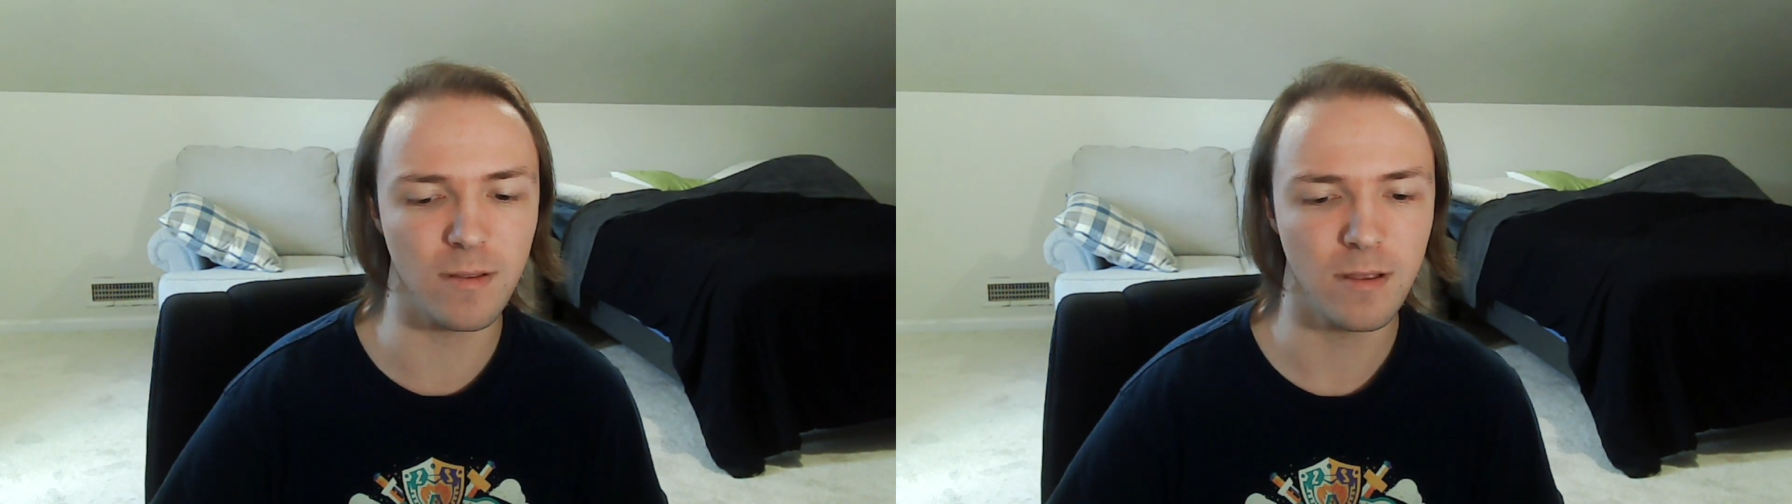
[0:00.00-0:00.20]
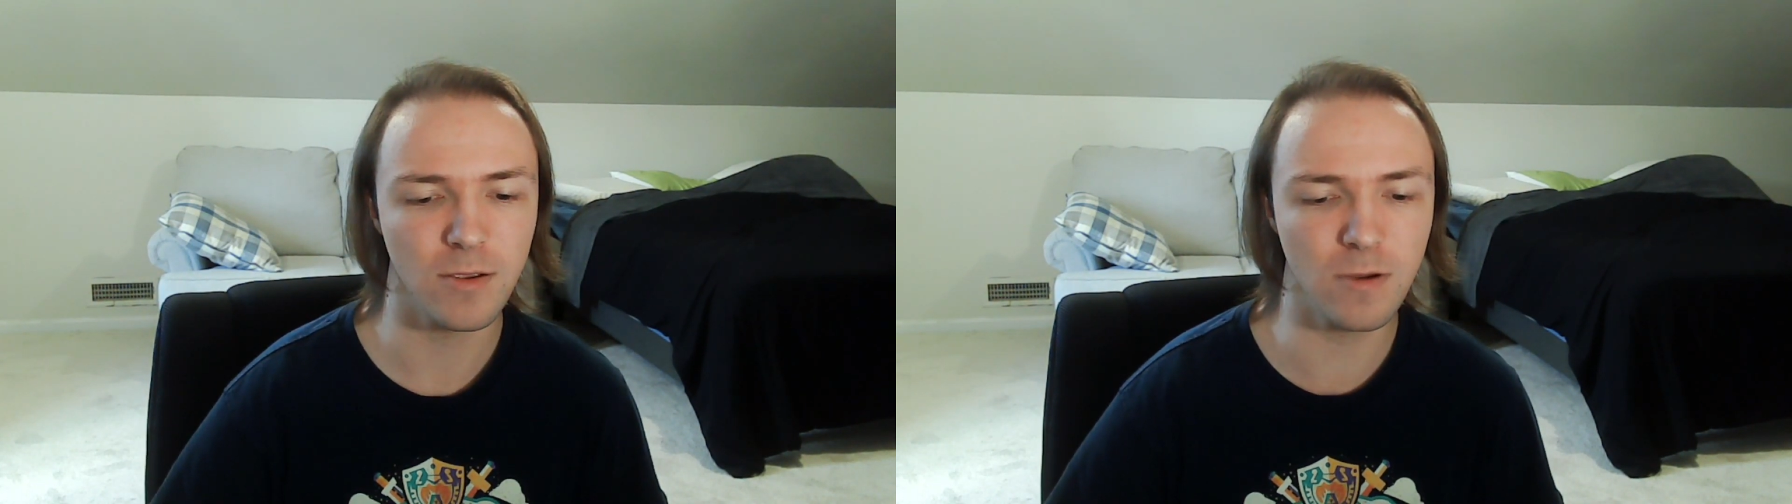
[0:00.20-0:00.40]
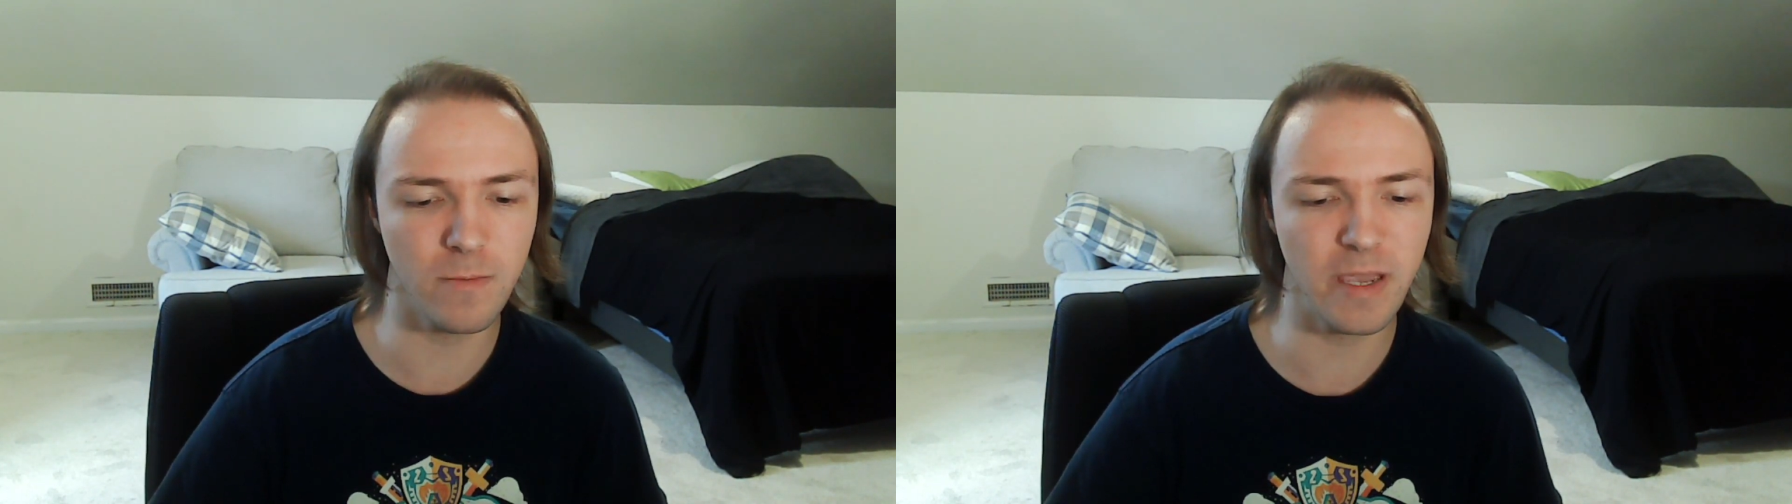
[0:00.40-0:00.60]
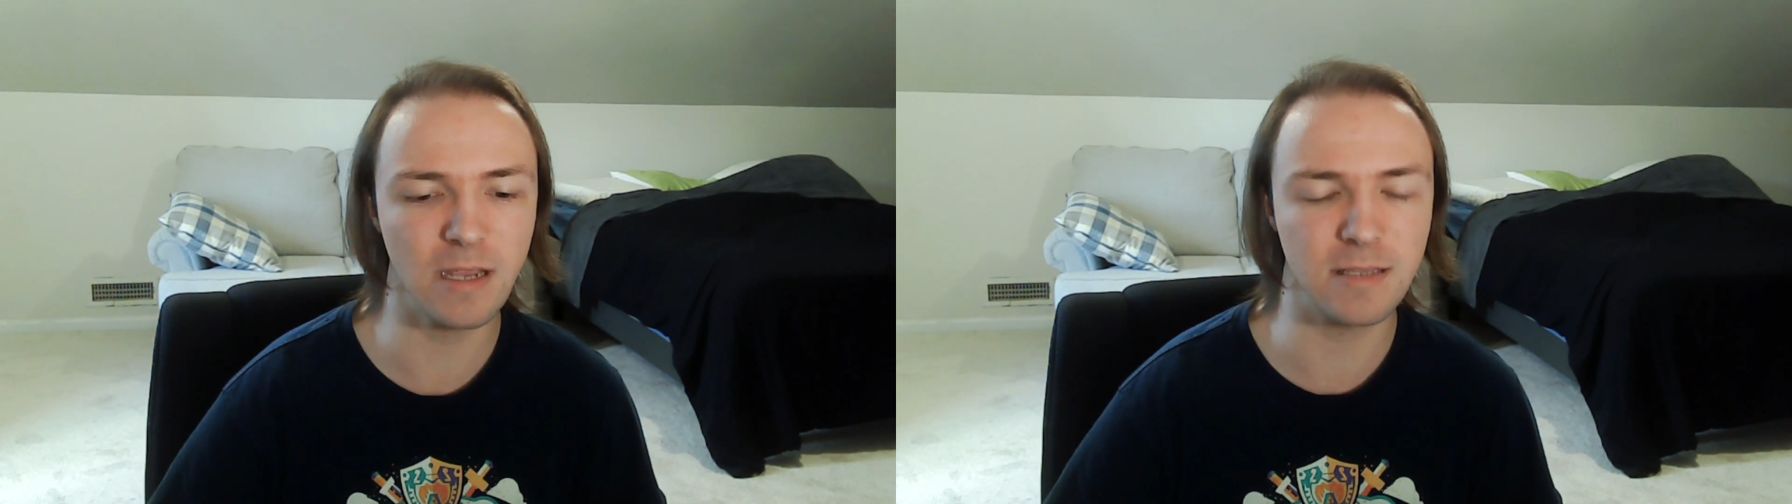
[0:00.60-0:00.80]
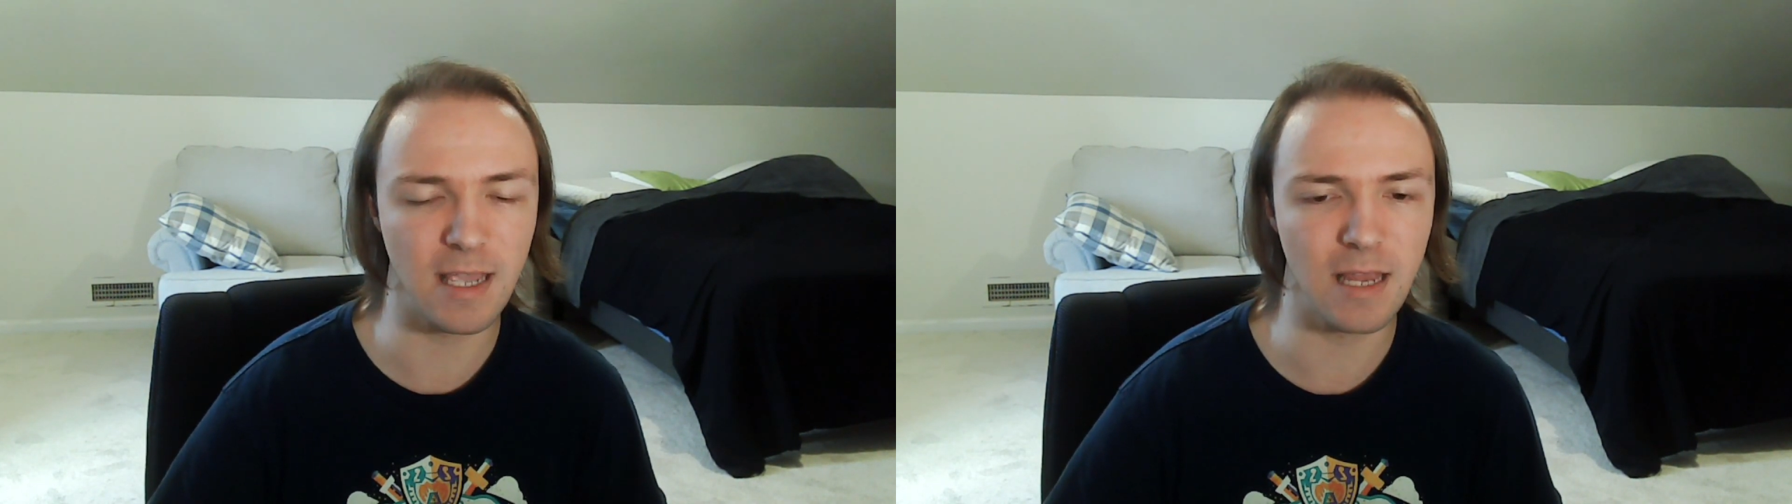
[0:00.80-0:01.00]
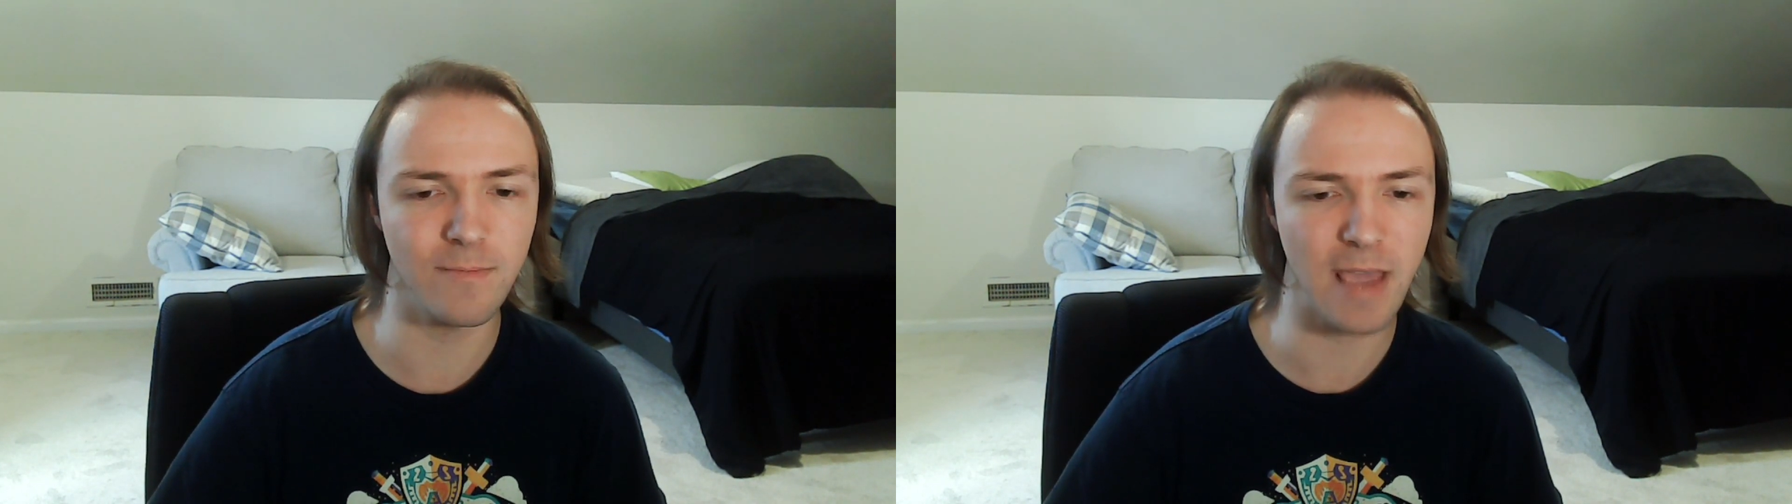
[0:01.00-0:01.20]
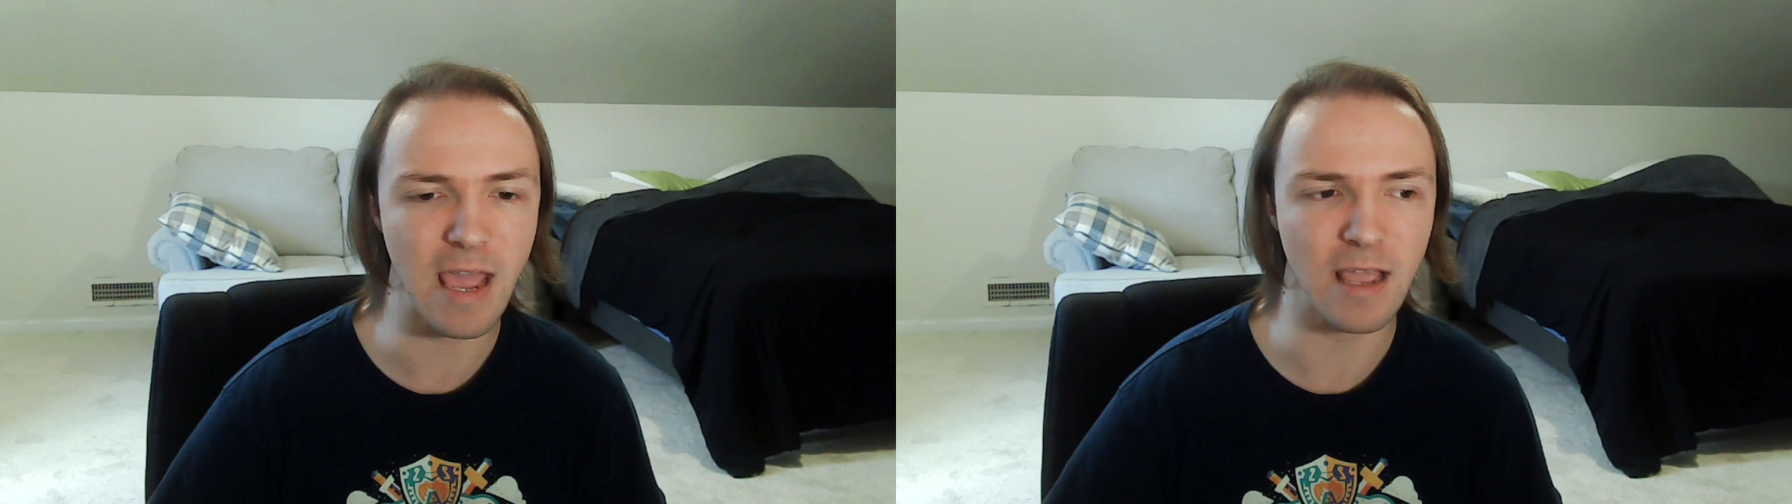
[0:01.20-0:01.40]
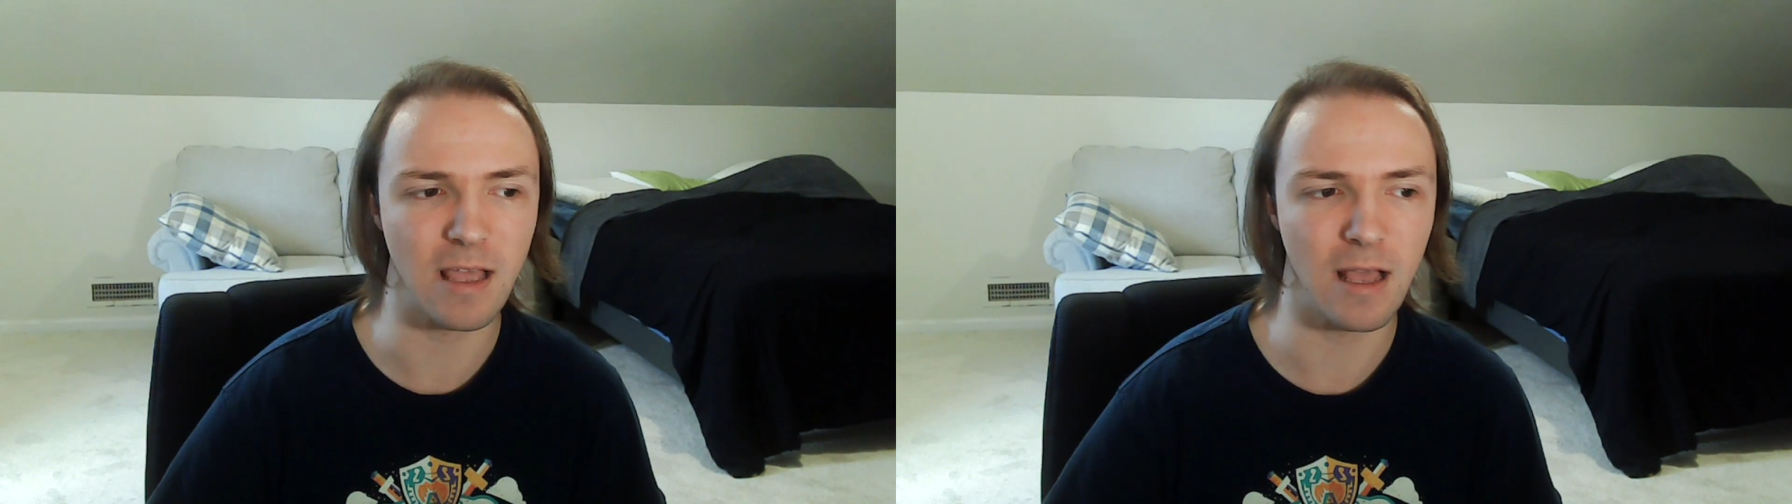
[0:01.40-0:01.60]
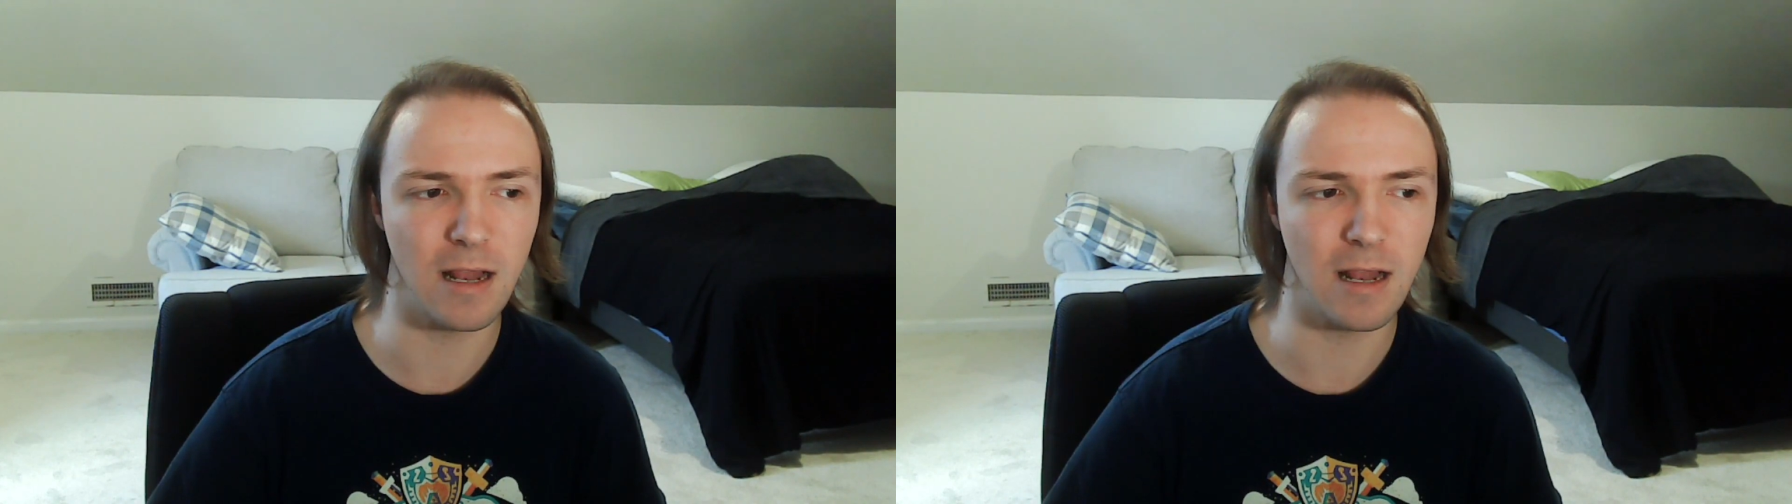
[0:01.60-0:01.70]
Gumi did make